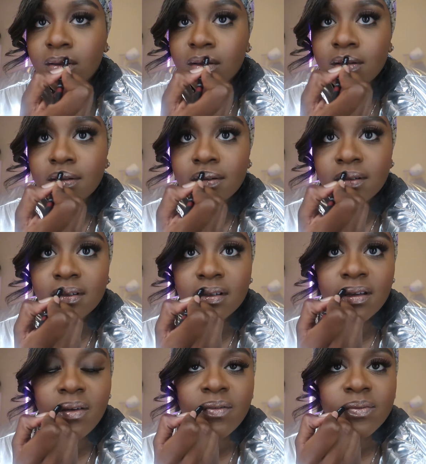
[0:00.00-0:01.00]

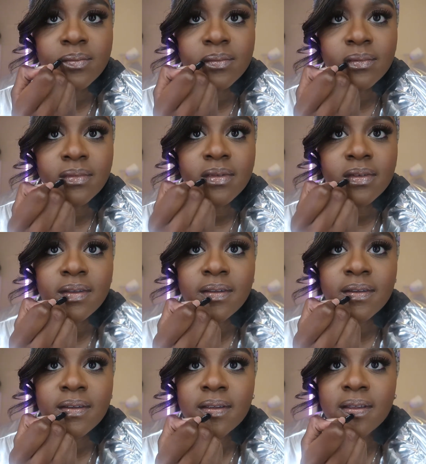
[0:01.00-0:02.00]

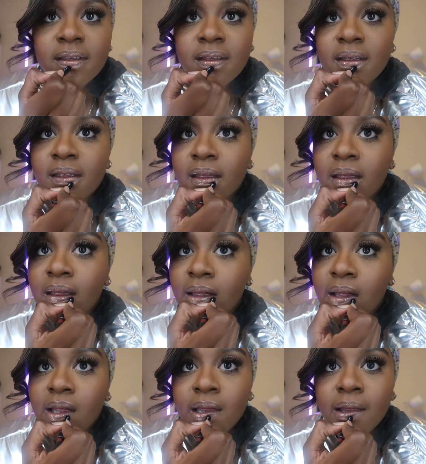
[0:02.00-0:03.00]

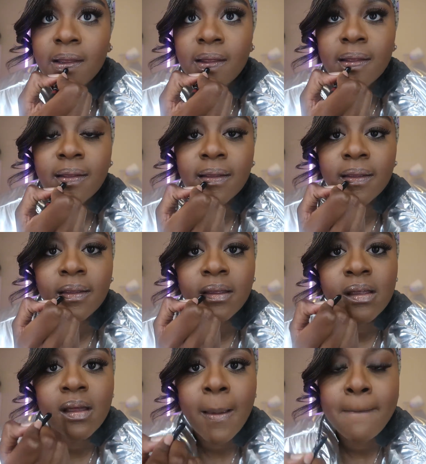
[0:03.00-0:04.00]

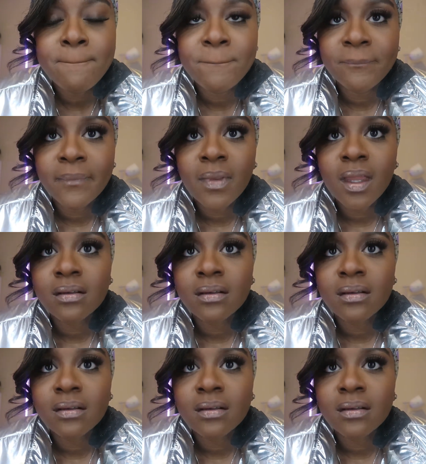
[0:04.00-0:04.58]
Nothing is said.